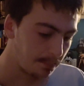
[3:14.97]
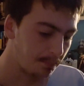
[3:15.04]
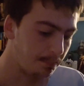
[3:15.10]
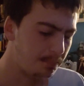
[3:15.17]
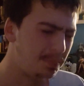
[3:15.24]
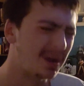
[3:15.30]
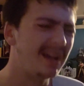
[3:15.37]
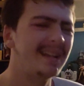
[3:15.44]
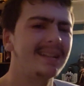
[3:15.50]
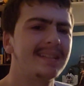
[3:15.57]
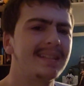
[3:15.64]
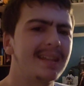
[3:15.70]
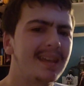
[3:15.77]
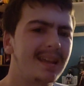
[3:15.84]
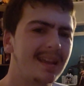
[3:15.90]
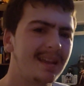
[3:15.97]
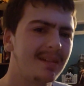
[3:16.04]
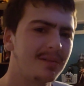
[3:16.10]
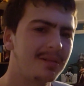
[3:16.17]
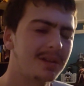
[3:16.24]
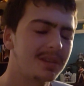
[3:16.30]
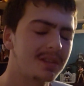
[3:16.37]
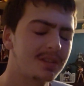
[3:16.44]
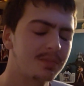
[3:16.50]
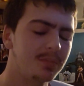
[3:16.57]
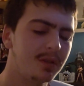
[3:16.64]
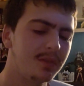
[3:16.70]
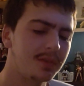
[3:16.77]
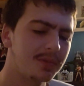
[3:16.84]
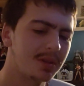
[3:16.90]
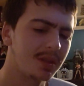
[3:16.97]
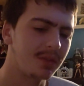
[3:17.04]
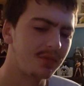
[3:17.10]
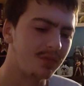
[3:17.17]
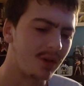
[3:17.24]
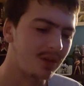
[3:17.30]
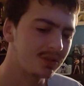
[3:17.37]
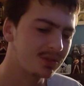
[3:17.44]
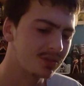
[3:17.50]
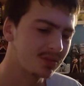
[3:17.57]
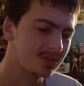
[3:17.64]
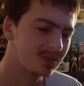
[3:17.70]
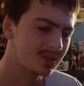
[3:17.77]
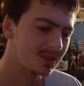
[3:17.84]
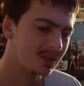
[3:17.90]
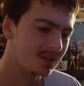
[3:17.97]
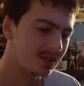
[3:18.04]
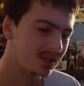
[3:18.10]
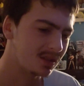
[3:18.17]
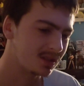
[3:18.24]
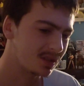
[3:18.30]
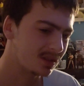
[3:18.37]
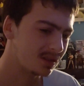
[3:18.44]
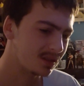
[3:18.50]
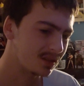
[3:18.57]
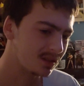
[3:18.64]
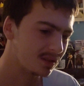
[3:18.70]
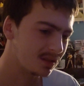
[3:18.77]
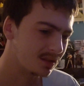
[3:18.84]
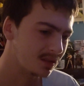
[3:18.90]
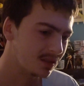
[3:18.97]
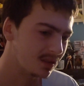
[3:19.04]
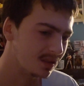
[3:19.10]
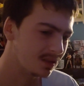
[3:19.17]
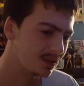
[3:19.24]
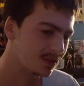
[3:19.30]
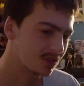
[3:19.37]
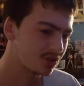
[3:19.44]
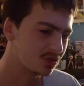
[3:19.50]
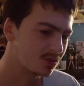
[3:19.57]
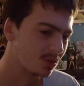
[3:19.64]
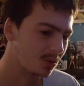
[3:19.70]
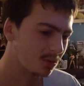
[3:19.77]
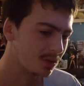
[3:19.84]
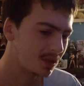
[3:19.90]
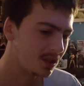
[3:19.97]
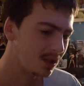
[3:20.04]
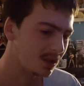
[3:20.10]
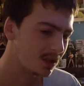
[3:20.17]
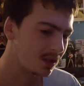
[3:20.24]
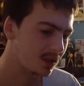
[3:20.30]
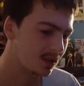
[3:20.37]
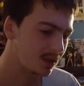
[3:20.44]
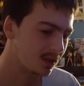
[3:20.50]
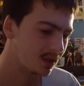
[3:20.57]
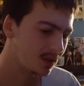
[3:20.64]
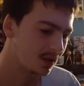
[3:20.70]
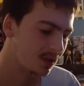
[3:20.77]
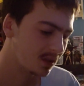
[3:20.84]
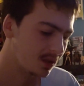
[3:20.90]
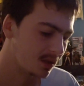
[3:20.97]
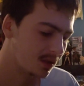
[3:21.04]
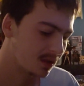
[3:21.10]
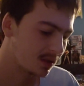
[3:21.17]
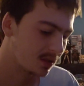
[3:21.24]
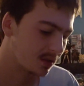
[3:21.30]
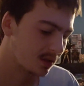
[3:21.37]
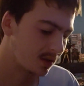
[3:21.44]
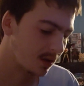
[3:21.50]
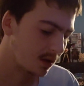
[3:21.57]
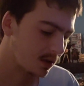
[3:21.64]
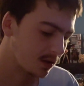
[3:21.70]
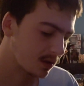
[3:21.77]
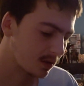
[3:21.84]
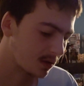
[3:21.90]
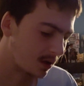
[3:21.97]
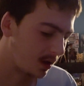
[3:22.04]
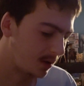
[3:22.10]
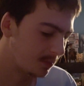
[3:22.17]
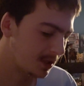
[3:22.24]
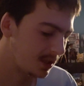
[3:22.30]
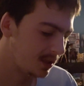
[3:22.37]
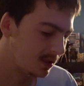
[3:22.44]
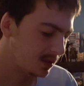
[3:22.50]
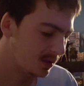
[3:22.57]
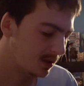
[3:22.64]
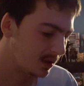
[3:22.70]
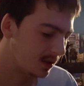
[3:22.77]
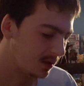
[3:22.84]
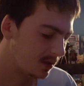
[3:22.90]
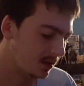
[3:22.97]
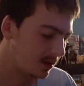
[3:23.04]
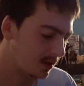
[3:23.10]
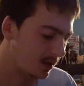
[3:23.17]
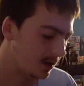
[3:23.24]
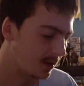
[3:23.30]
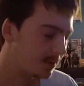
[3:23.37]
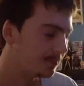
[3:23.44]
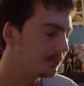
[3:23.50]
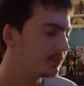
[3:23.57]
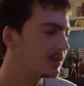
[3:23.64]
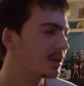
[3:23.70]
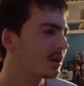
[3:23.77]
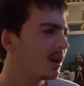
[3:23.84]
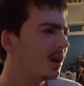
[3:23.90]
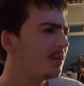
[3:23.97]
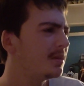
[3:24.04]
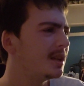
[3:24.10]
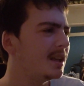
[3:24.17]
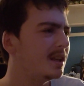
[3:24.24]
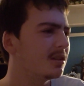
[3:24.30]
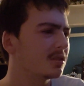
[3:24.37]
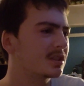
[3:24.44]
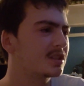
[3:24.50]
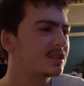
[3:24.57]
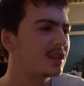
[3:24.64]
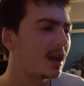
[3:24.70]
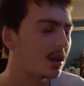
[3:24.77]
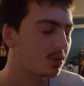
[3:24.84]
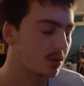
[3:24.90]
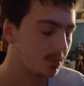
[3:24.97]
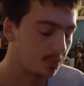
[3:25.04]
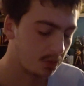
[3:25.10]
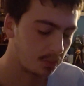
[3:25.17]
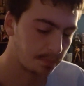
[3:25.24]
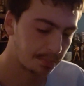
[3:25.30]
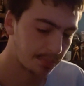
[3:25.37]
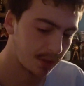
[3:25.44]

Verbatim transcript: But where this movie really falters is in the story and comedy. Um, the comedy here is terrible.